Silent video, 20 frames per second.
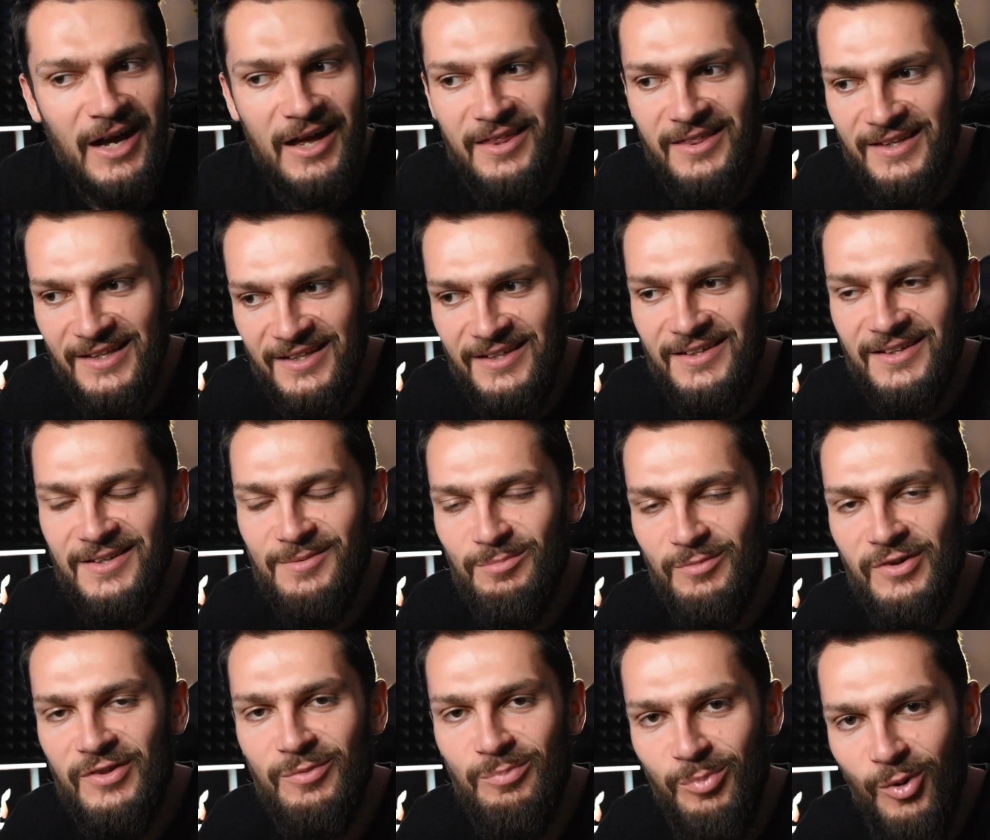I think
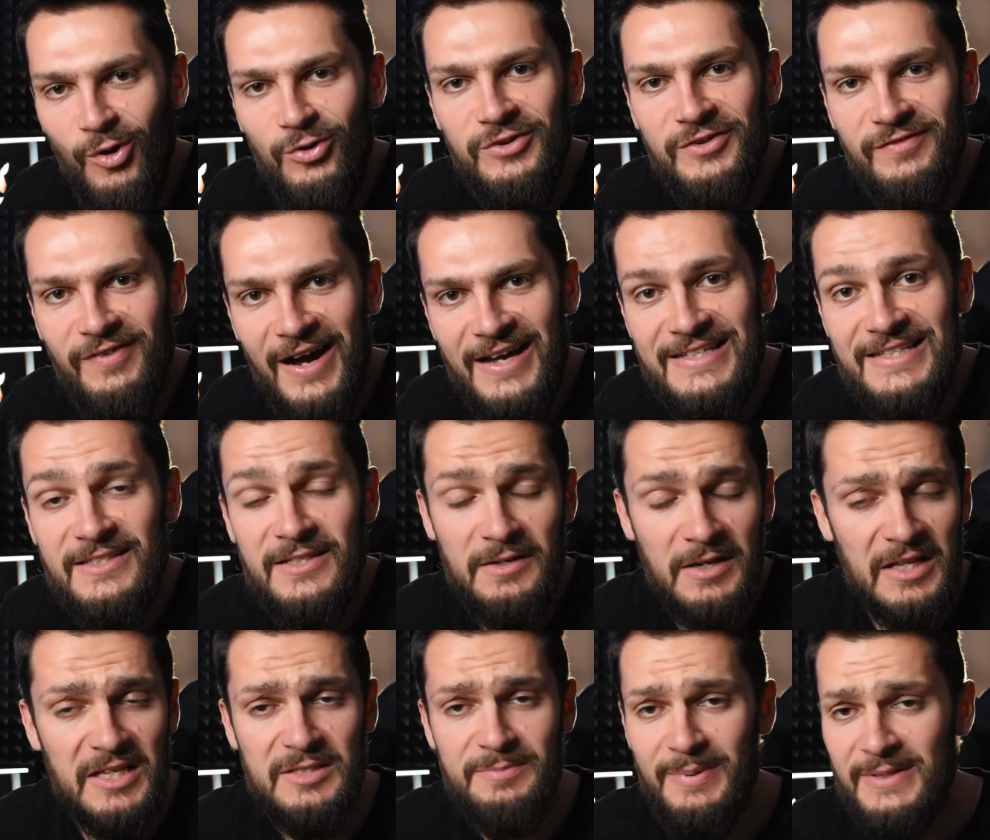with both devices
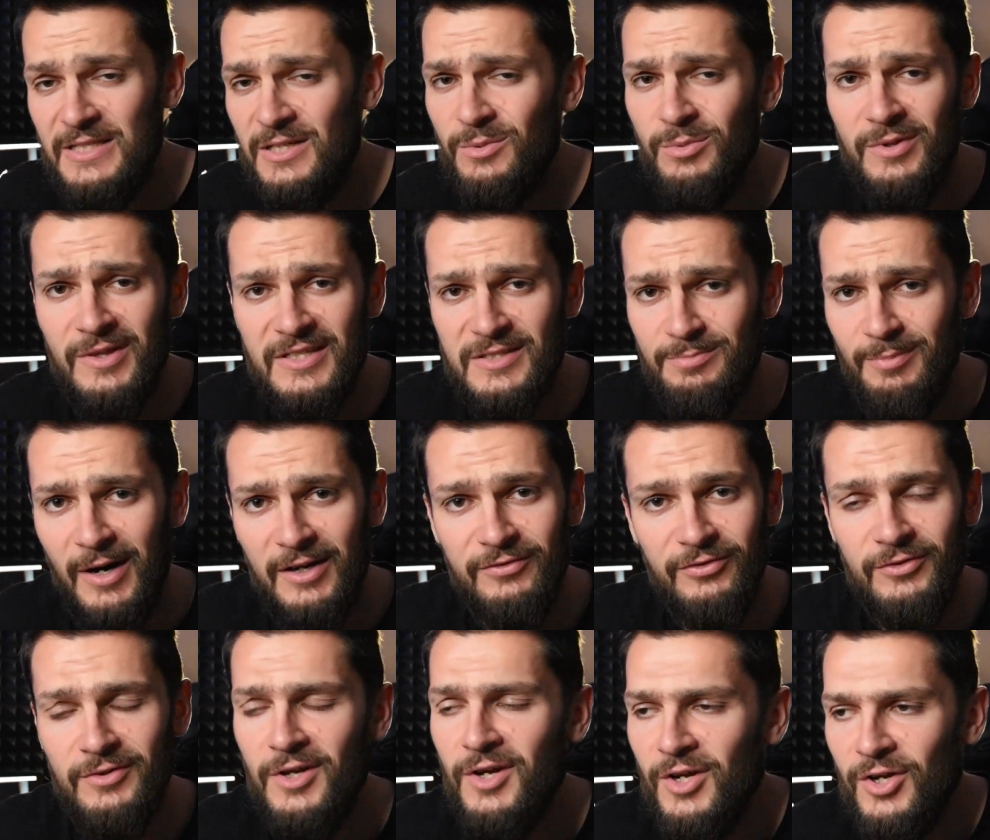and especially with the
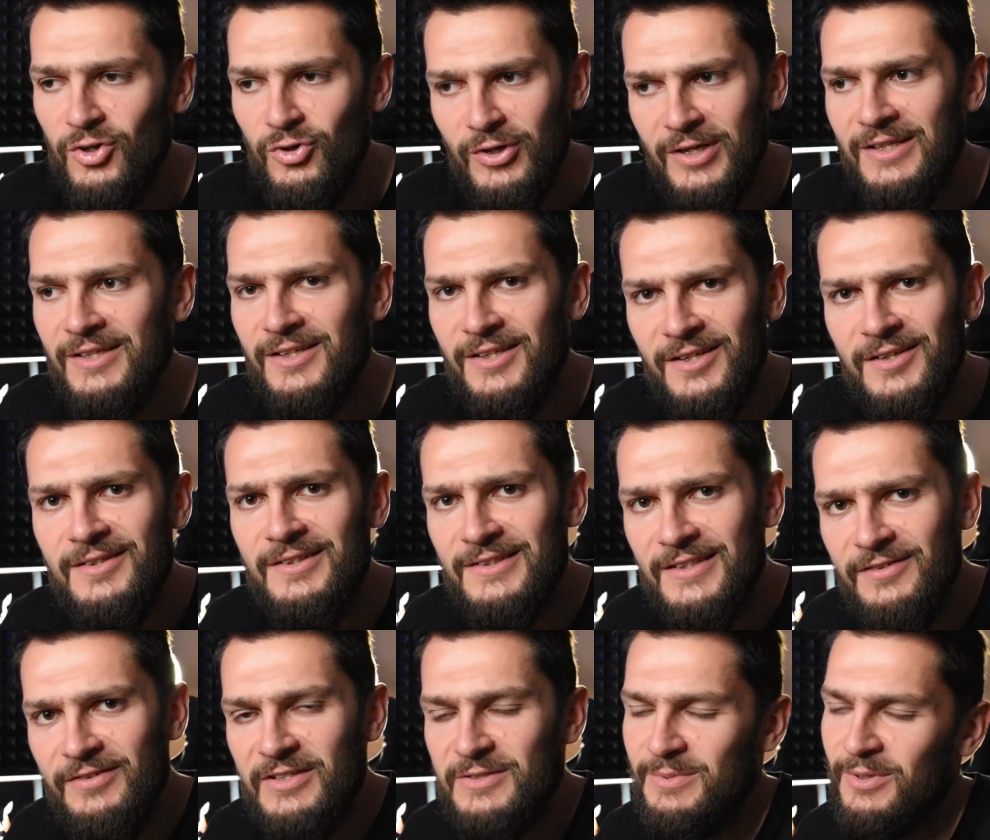smartphone, you can hear the
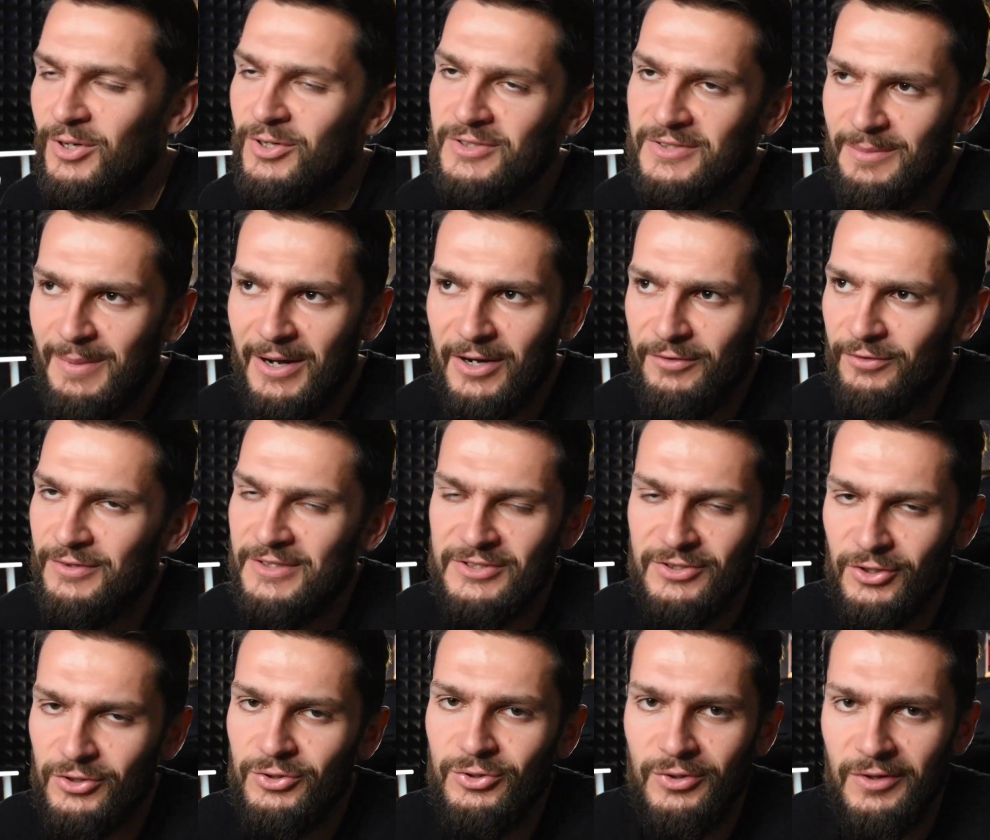difference because the microphone is
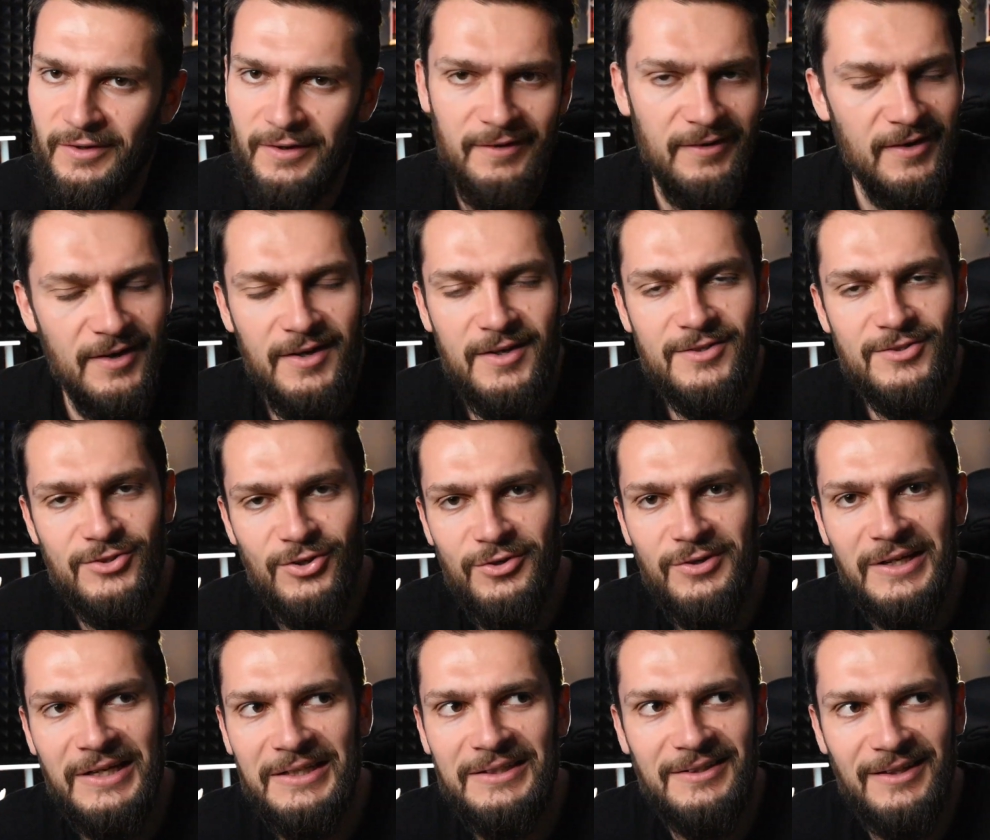not good there, so
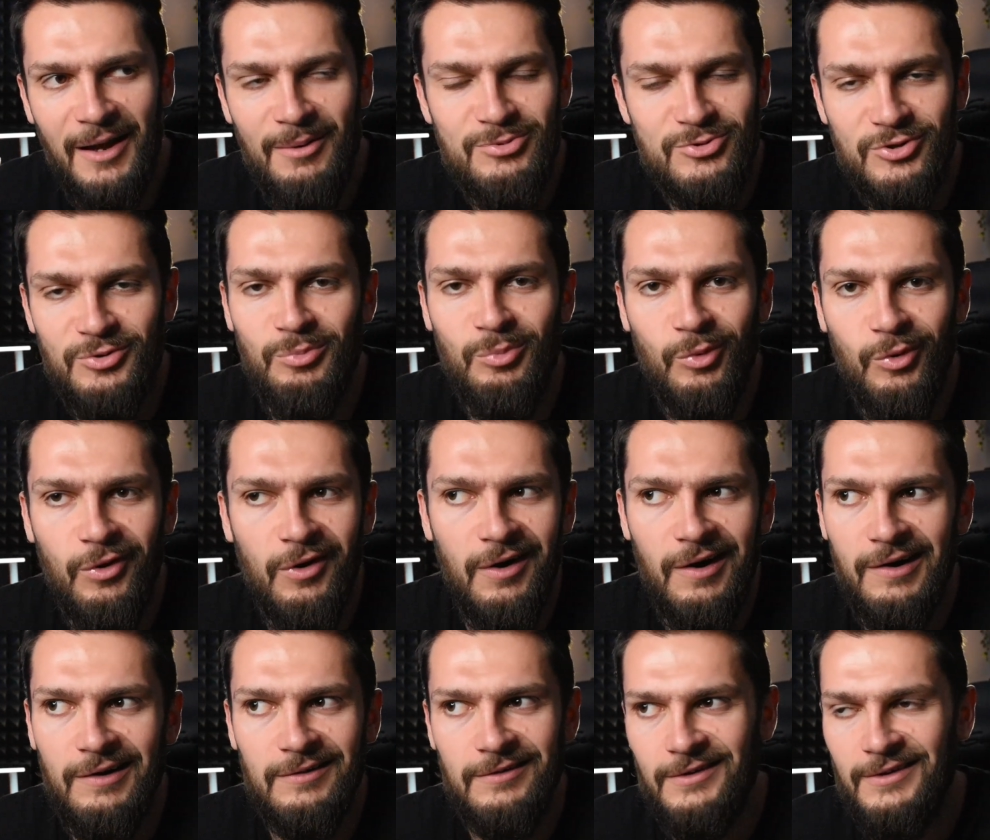you can capture
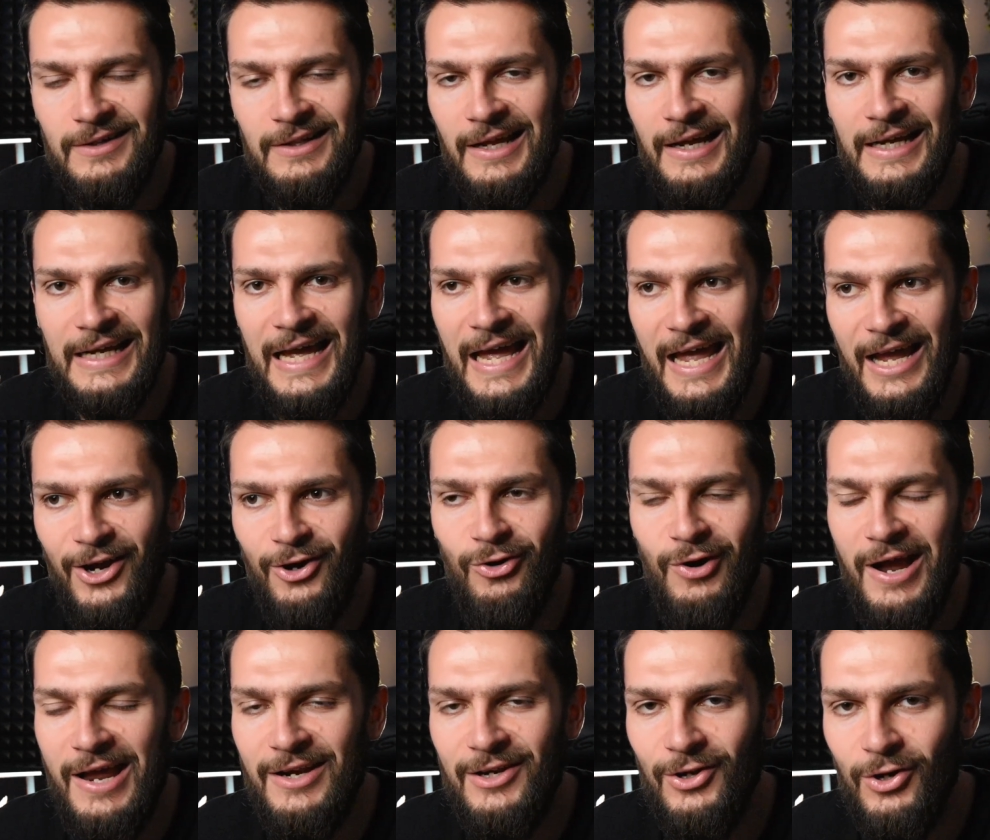more like
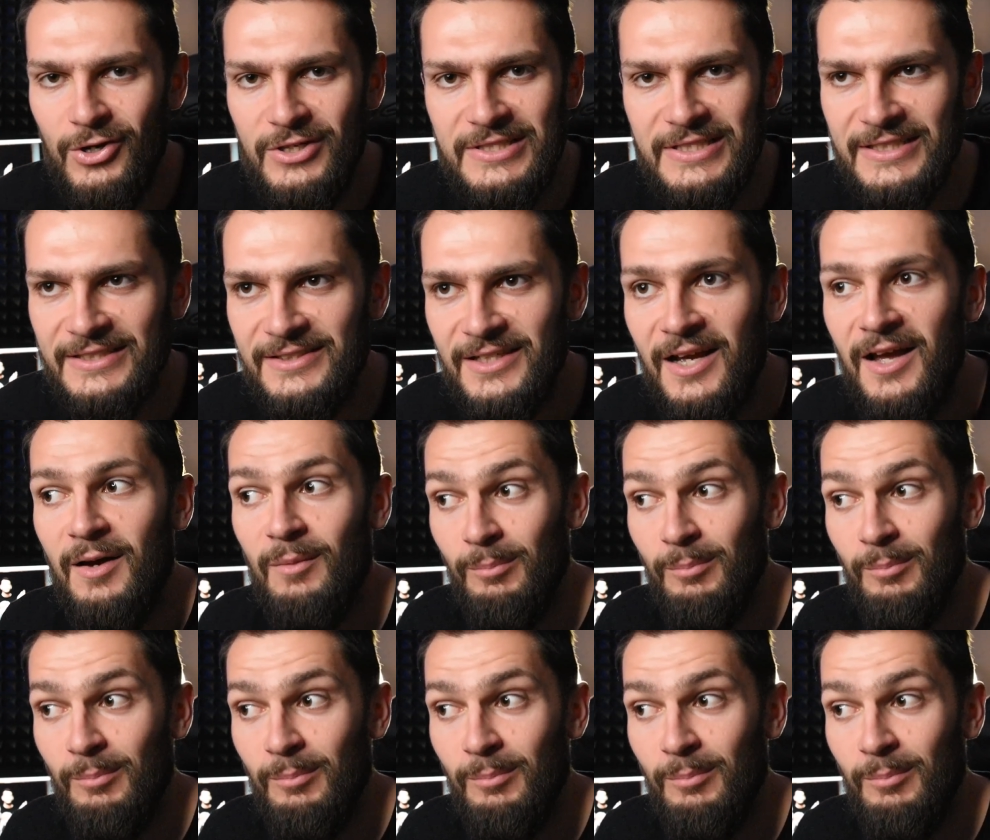echo and noises.